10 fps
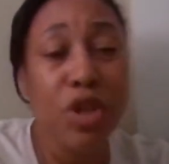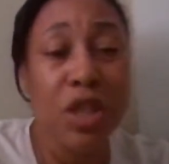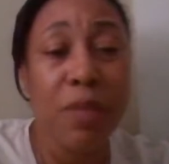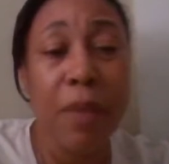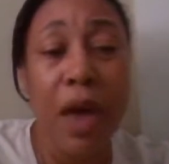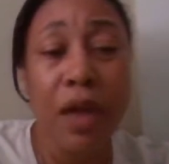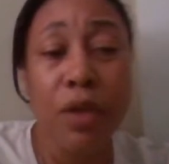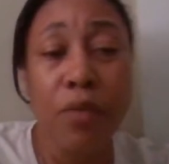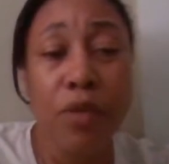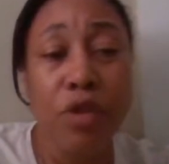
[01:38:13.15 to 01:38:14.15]
Just buy the
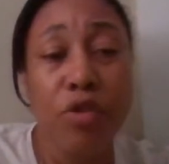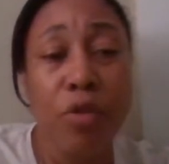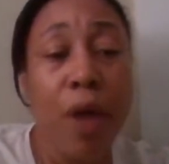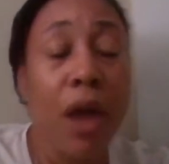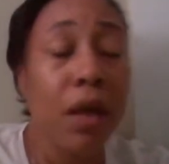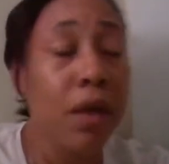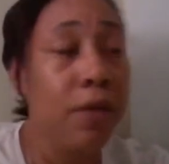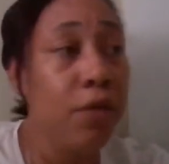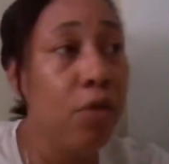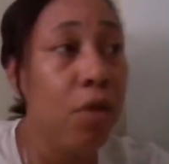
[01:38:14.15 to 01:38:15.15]
original product. If
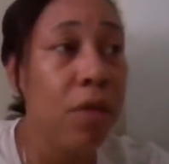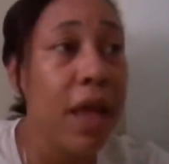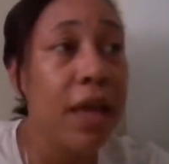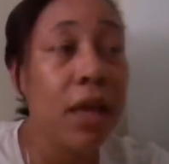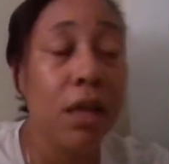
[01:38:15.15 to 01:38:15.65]
you don't like it,